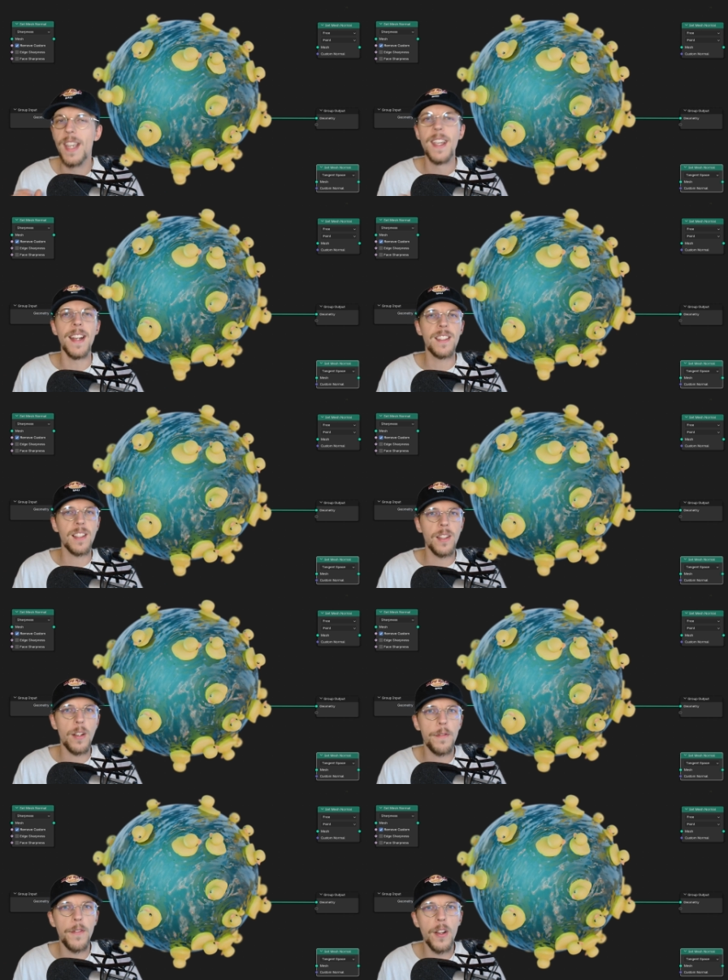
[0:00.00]
It's a
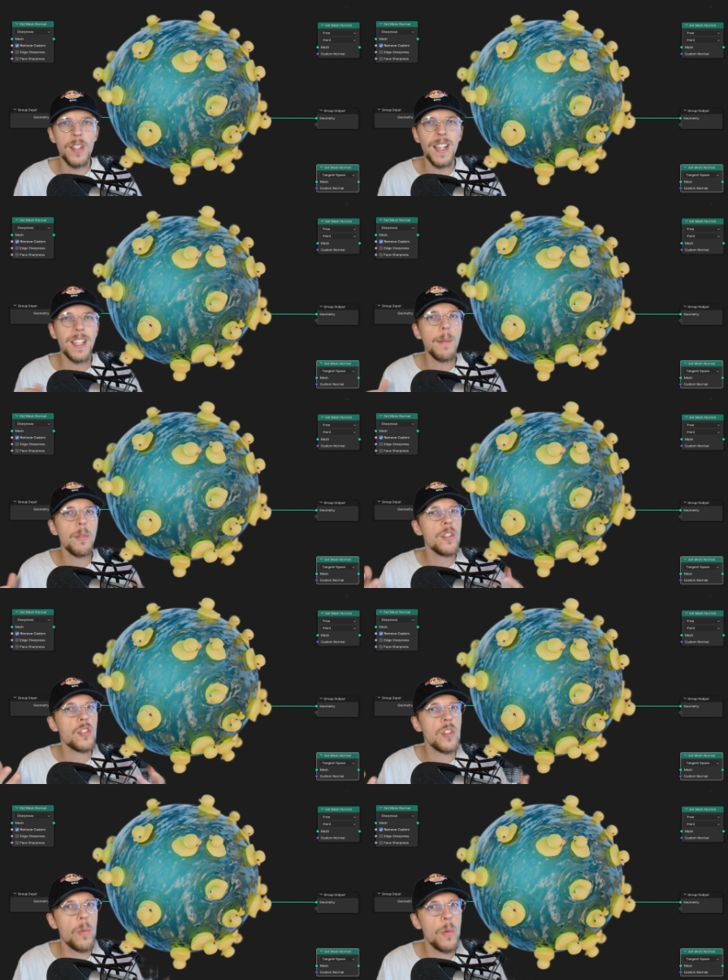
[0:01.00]
lot of fun, and I'm going
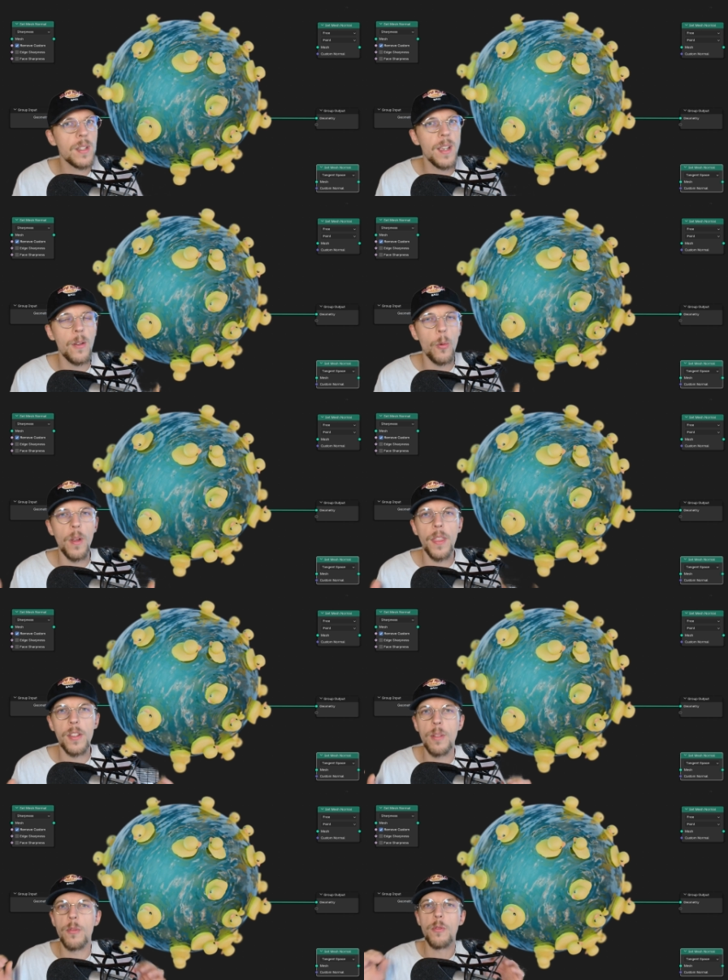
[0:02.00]
to show it with
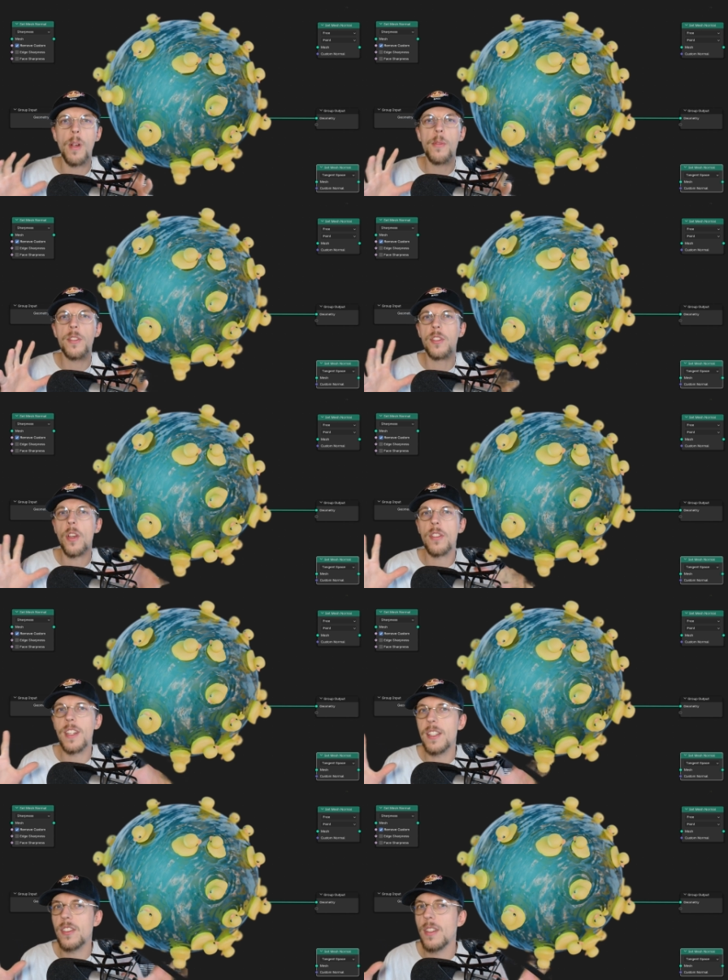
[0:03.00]
some rubber
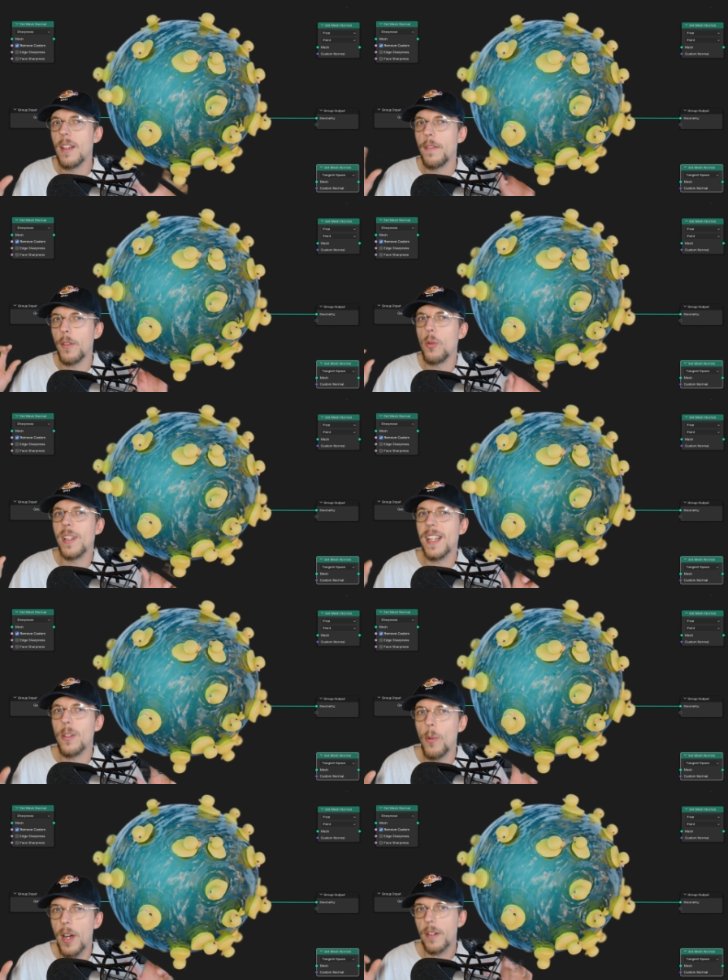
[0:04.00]
duckies floating in
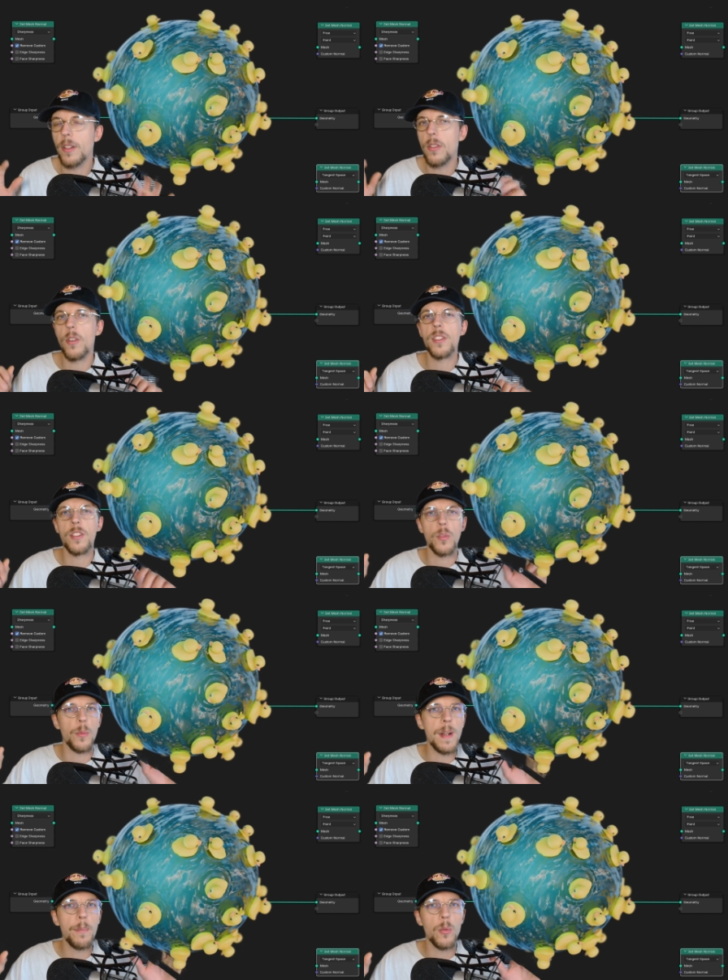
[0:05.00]
the water, causing
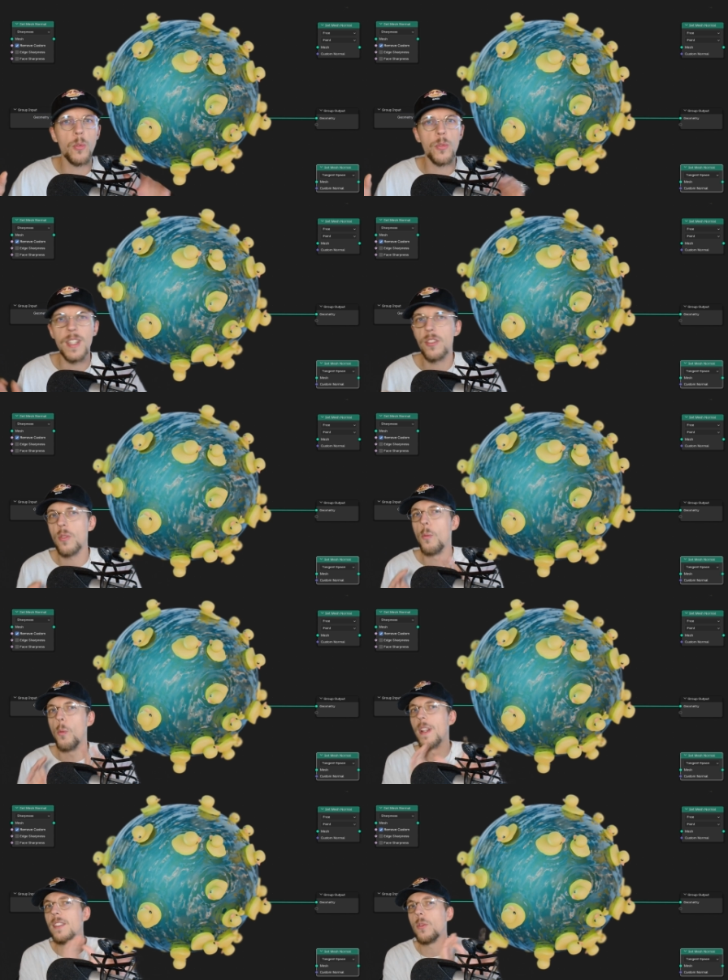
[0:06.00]
some ripples and some
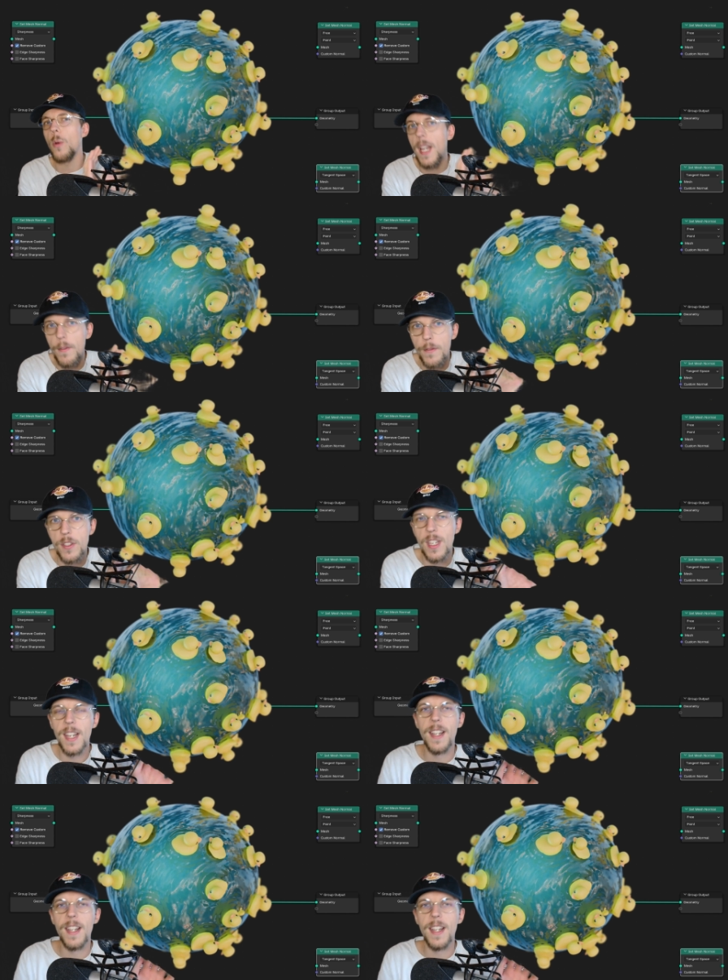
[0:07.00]
wind waves.